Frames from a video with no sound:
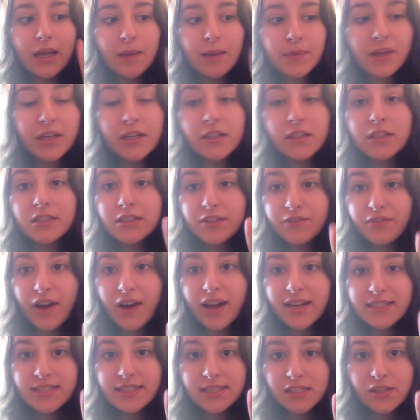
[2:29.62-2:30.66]
I'm gonna
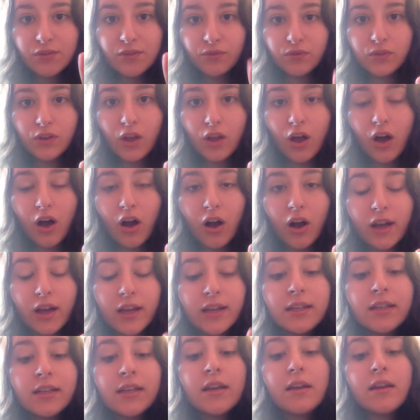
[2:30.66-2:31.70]
divide these
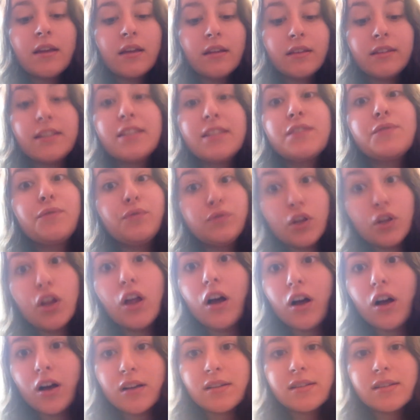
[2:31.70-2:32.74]

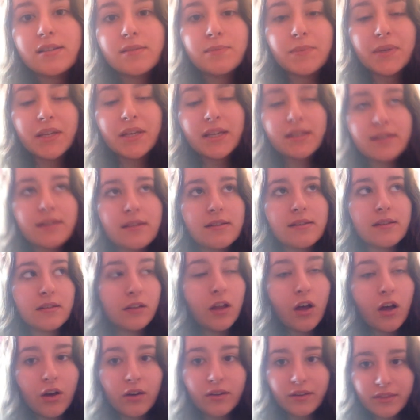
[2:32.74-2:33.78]
vlogs, because it's a
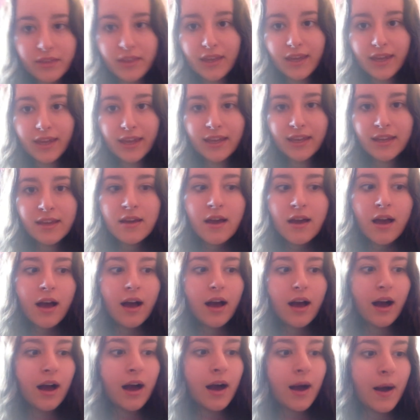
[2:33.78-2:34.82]
long thing,
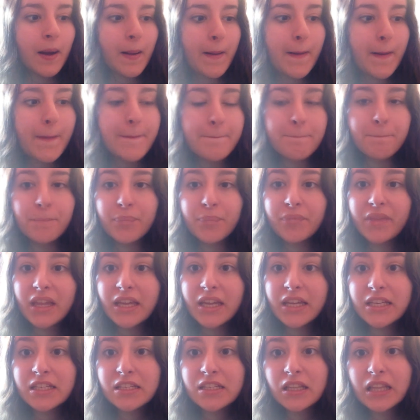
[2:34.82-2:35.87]

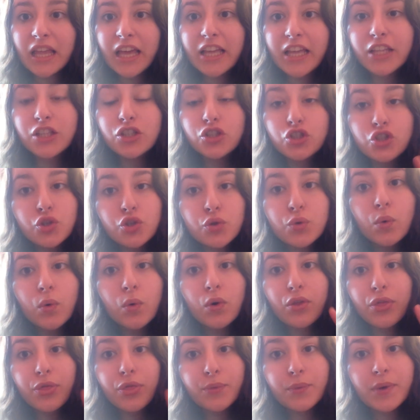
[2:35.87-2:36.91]
in like two
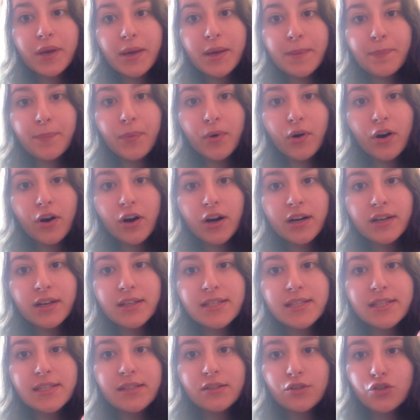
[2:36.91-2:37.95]
or three
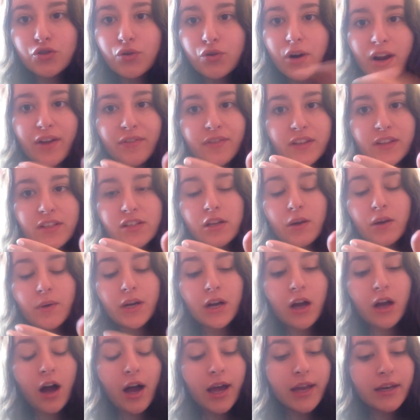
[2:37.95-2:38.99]
parts. Traffic is
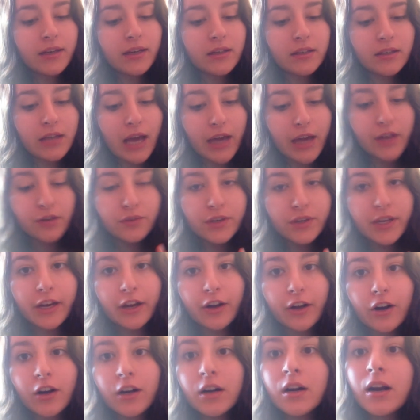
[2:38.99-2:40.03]
going on, I don't
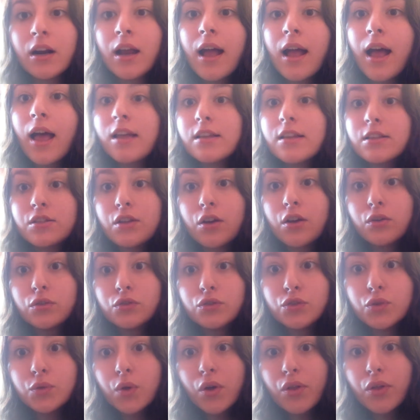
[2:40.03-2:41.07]
care. So
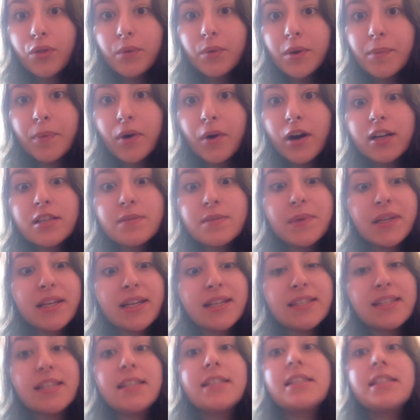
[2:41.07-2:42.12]
two or three parts,
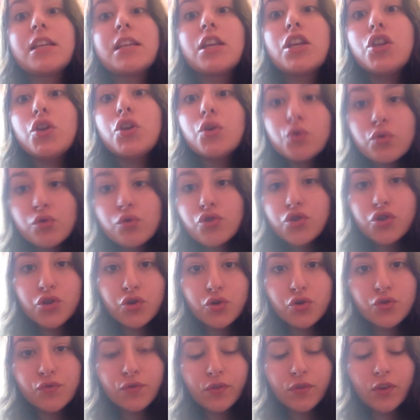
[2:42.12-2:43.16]
because it's a huge,
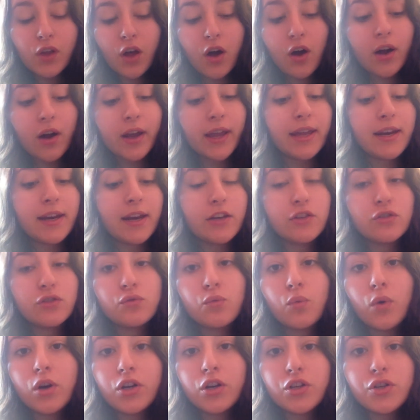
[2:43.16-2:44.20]
huge vlog and I
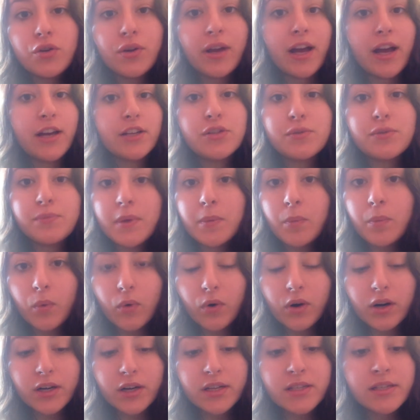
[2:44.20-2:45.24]
don't want you guys to be
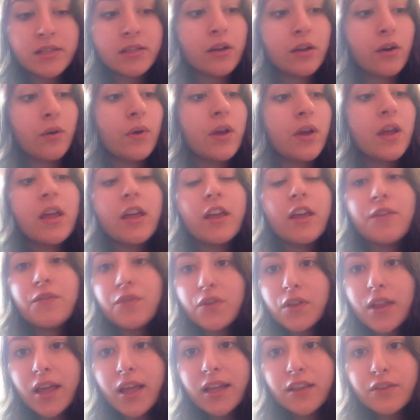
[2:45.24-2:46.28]
bored. So if
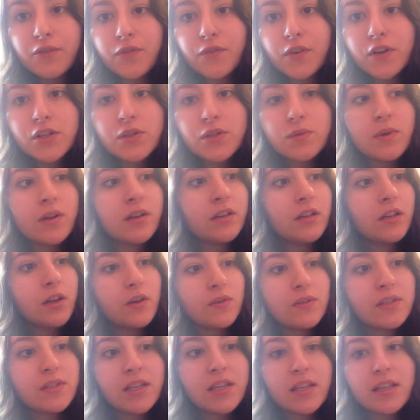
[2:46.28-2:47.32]
you like the first one,
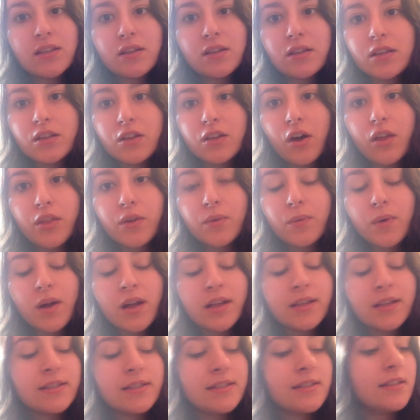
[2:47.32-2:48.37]
go see the other
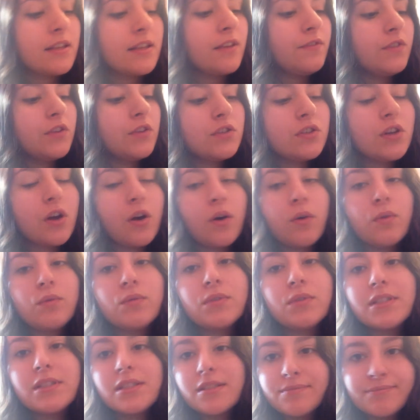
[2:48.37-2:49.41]
ones. If you
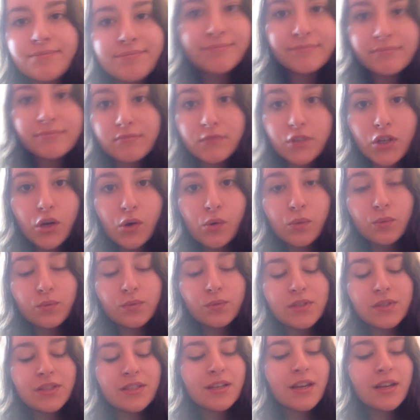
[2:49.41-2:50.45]
don't,
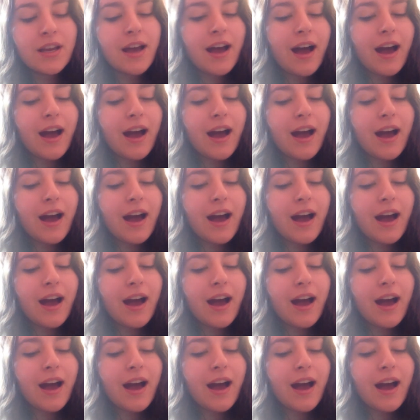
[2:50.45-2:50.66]
don't.